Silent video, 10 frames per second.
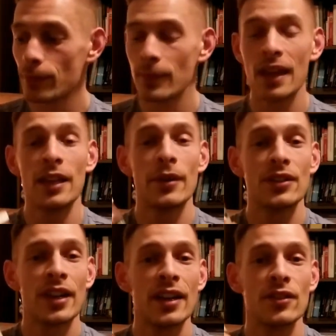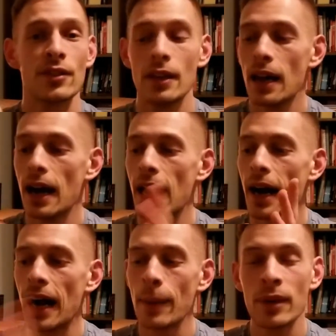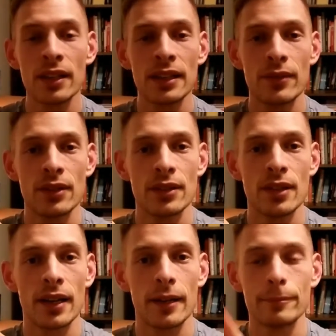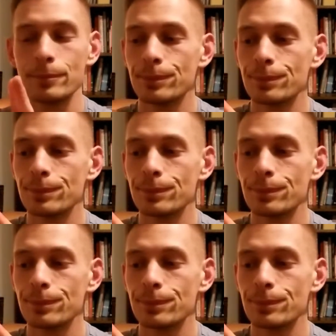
anyways, guys, I'm going to leave a